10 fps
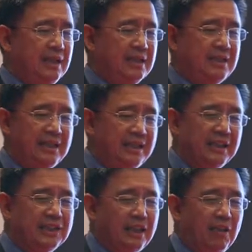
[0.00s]
happening
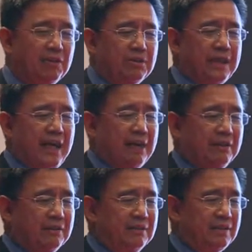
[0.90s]
and is on the
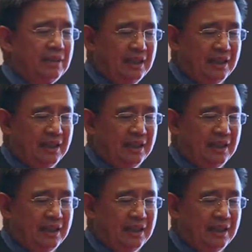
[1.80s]
go.